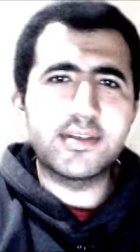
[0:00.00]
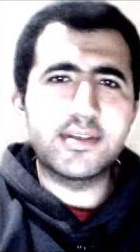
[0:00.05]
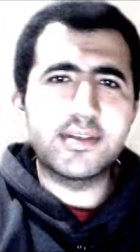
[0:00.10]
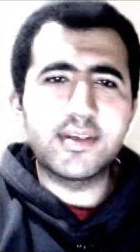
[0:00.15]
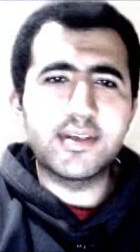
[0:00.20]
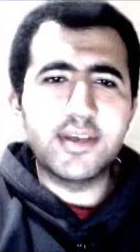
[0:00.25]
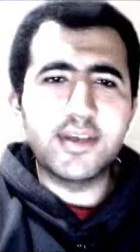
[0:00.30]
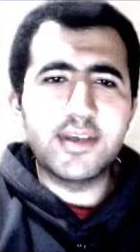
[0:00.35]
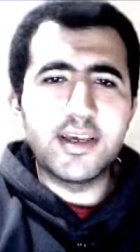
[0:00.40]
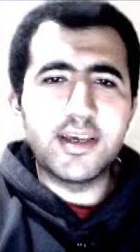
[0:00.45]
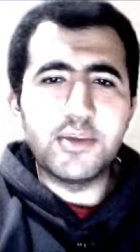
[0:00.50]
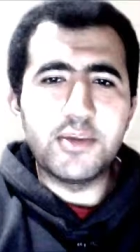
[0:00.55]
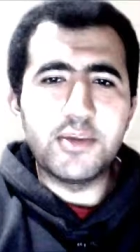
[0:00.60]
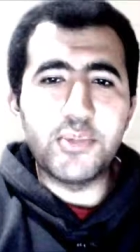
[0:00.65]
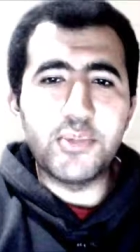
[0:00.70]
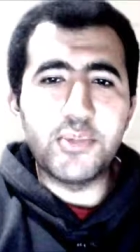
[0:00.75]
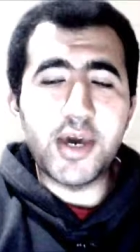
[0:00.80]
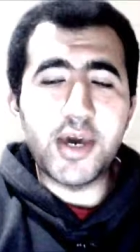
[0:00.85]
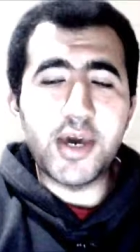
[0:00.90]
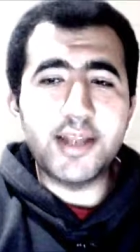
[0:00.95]
but
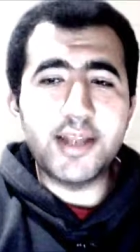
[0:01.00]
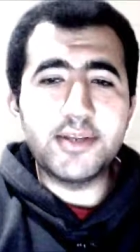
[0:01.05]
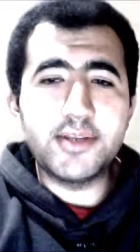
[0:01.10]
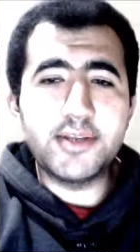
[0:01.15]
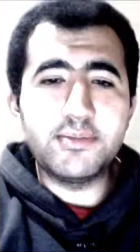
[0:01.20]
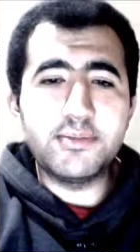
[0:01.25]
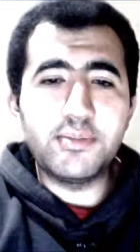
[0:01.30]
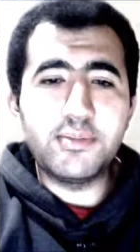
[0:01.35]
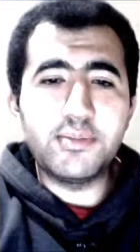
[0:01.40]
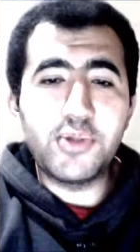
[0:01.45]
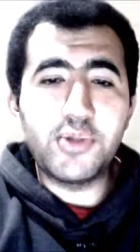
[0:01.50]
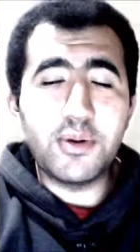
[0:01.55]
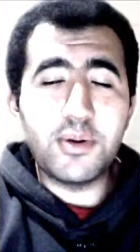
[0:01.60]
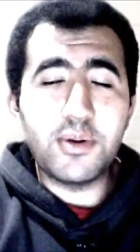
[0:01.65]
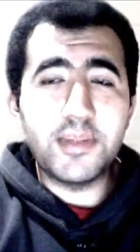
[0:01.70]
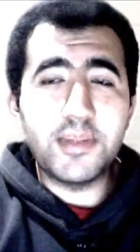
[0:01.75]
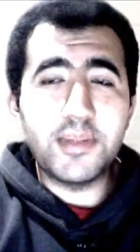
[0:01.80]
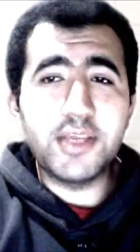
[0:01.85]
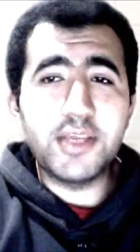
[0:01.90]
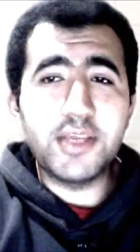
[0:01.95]
probably
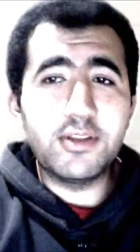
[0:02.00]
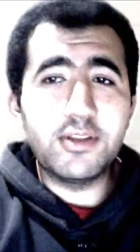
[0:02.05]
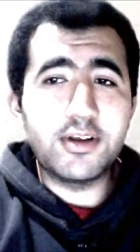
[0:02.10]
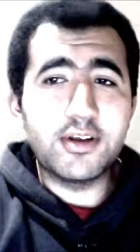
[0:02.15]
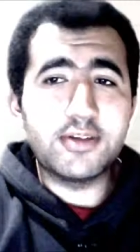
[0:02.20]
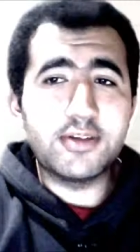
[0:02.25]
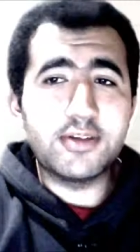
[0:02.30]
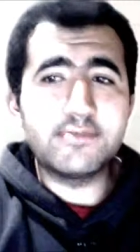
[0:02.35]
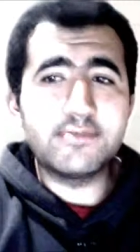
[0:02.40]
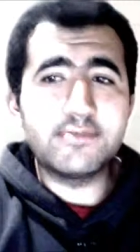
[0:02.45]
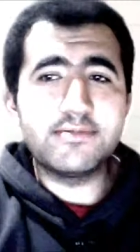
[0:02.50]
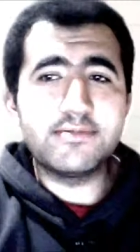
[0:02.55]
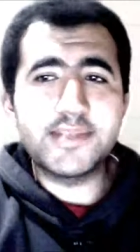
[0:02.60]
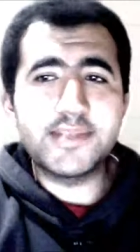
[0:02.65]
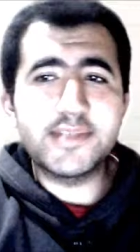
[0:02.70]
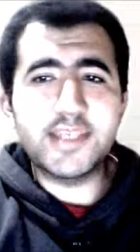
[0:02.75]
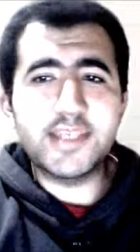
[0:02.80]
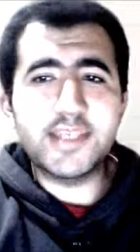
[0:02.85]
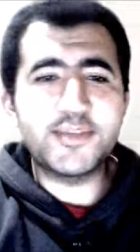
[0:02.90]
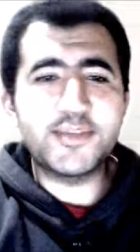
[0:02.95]
you'll learn some
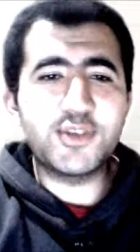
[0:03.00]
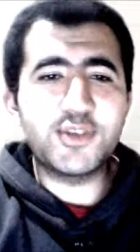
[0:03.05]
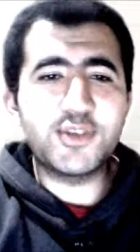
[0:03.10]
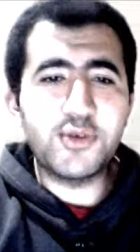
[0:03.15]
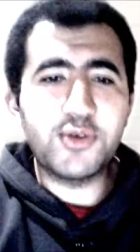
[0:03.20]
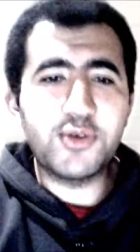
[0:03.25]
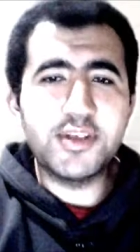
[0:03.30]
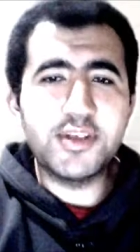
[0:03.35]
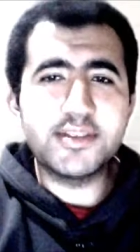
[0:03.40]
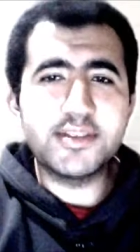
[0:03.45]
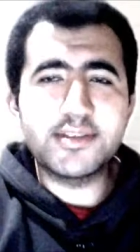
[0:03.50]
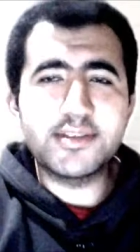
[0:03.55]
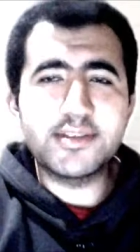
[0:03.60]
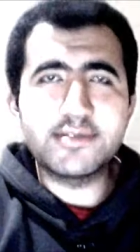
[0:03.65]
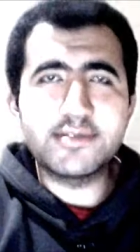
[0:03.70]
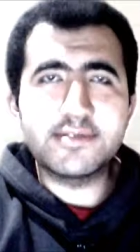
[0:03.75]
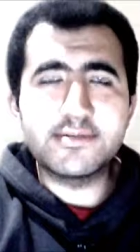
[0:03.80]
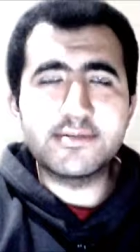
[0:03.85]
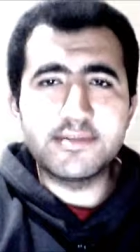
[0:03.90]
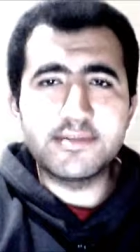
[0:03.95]
stories,
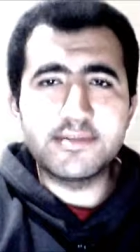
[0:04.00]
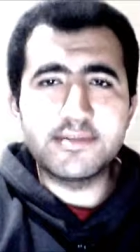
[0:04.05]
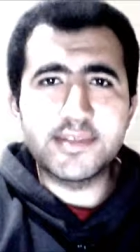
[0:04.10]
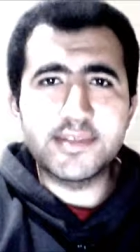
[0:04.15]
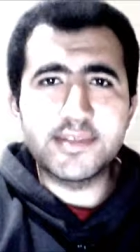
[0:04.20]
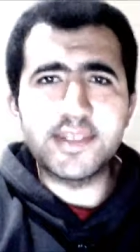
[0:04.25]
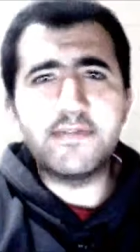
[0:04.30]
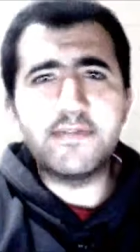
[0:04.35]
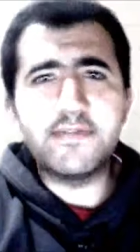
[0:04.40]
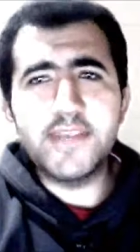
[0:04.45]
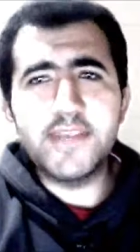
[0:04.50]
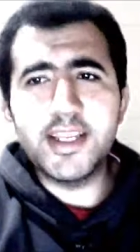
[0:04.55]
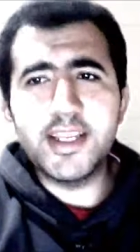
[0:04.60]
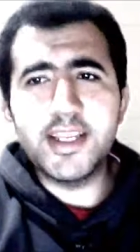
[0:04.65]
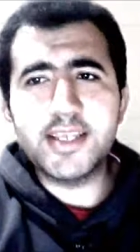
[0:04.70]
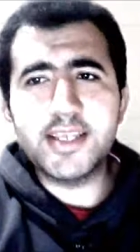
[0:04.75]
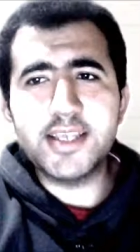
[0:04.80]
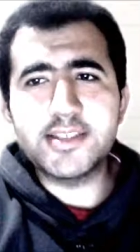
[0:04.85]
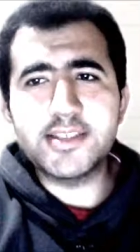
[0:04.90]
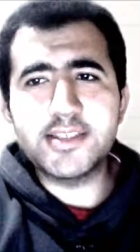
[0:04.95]
some feelings,
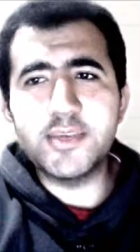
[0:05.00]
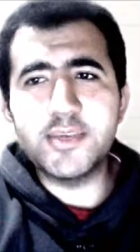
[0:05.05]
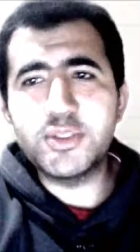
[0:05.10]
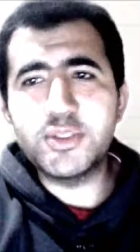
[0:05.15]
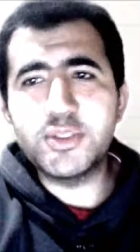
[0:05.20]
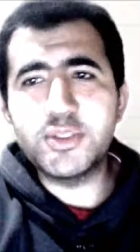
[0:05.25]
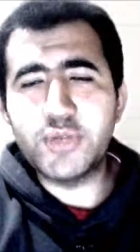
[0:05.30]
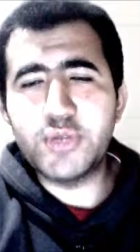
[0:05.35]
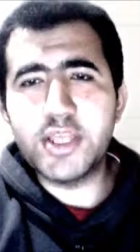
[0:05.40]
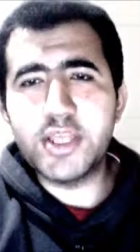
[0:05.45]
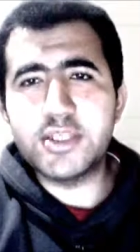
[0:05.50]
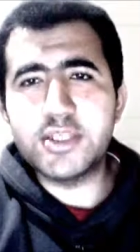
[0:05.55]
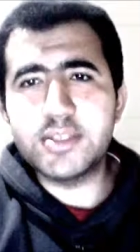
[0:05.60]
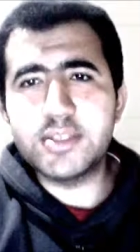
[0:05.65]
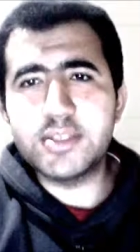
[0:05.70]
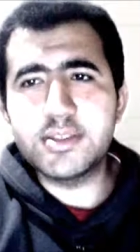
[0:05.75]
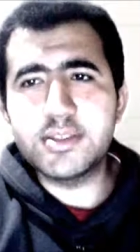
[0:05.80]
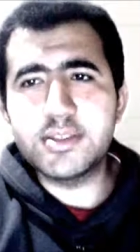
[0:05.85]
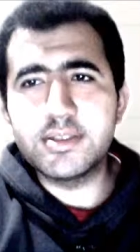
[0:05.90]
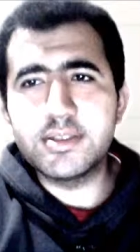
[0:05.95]
some intonation,
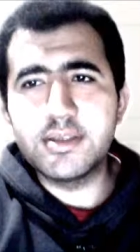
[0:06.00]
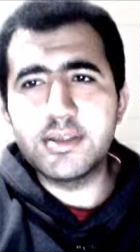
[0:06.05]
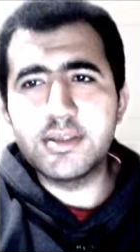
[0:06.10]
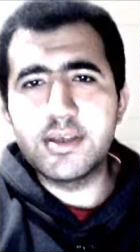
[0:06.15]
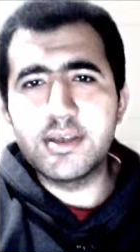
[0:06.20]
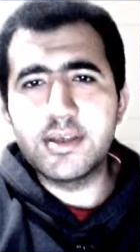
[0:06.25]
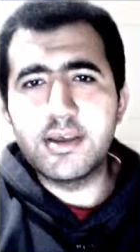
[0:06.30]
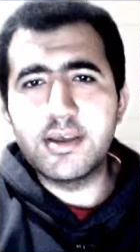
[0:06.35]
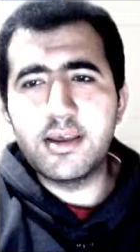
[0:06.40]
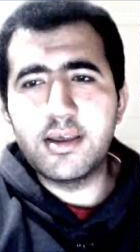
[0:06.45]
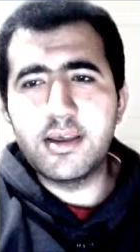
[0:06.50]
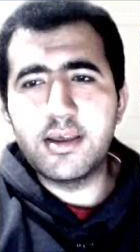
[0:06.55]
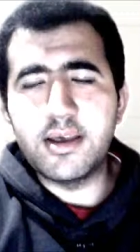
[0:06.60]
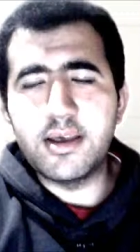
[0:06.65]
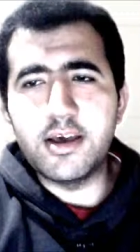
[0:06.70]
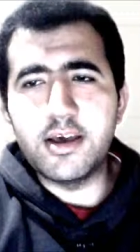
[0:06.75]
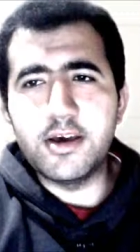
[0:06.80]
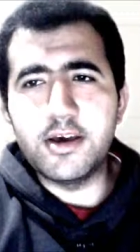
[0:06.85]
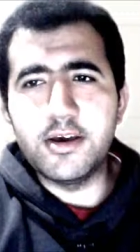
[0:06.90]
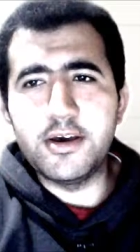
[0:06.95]

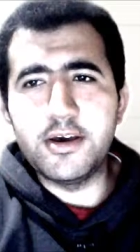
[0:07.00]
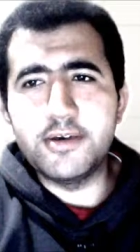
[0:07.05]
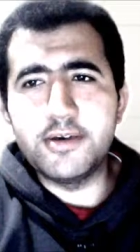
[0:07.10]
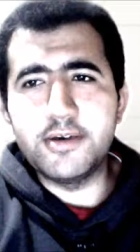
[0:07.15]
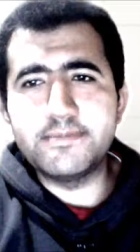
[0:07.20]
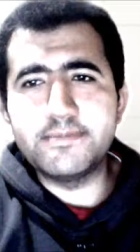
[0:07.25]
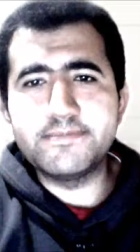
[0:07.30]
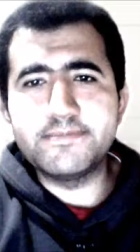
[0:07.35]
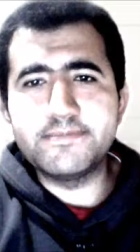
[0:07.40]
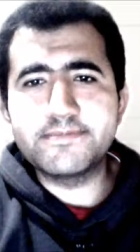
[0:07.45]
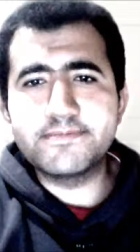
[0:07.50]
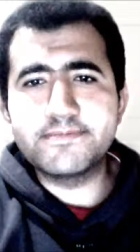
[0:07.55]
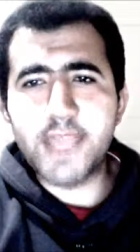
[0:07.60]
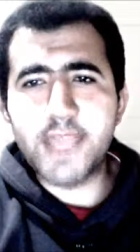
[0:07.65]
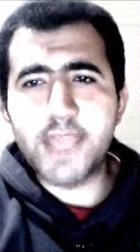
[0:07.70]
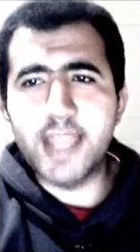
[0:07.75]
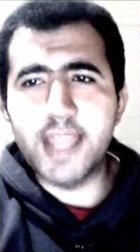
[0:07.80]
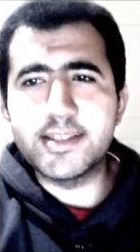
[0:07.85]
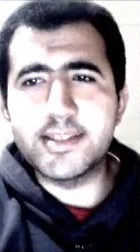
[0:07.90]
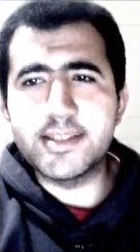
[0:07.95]
um, and
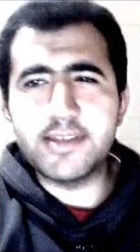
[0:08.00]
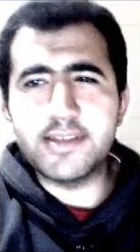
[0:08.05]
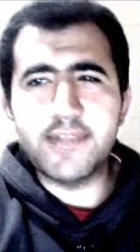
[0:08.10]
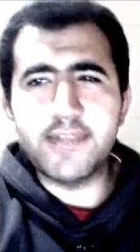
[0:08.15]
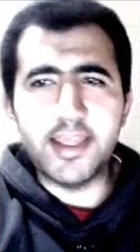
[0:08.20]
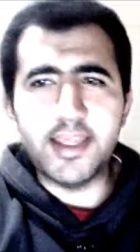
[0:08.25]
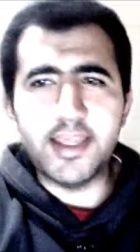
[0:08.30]
stuff like that.